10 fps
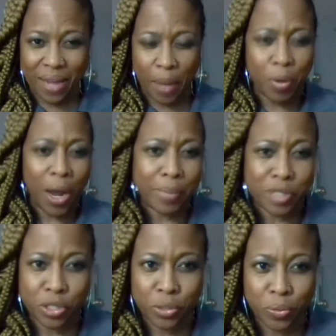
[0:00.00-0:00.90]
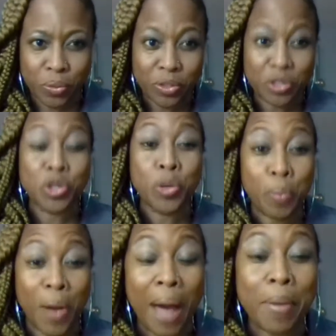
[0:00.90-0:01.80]
I promise you, you
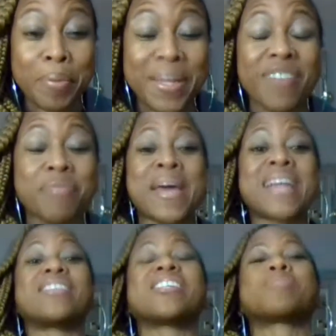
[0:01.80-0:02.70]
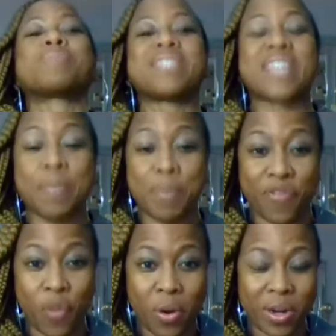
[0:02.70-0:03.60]
probably have made this mistake
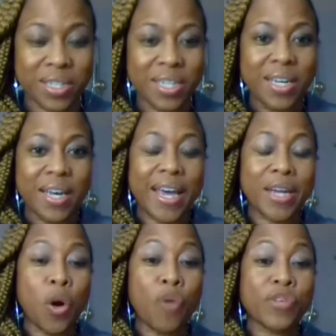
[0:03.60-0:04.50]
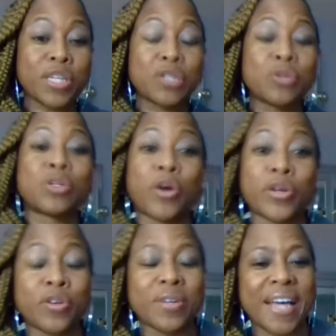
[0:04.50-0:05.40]
before, and hopefully you
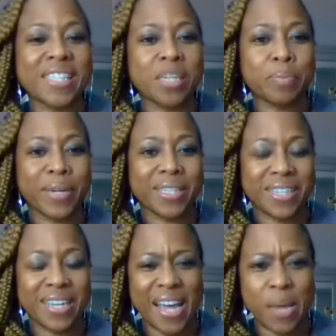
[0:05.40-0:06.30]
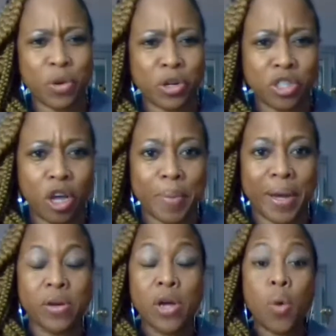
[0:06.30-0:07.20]
learn your lesson. But today we're going to talk
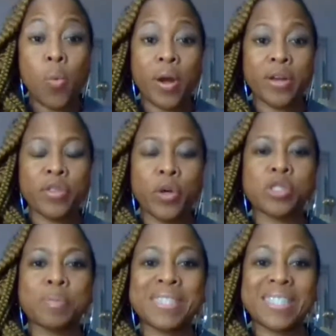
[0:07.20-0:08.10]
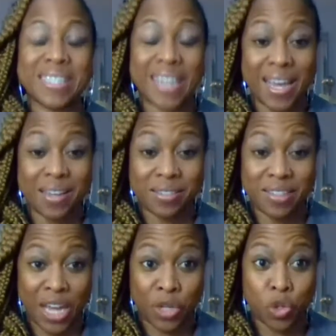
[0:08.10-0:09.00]
about one of those mistakes
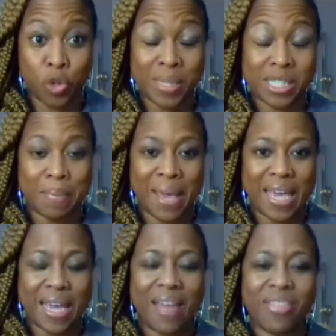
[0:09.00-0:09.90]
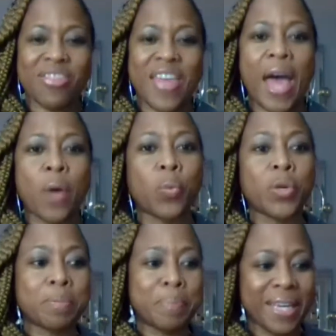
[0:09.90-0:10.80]
that newbies make, and that
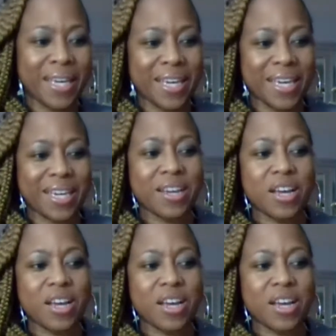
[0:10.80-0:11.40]
would be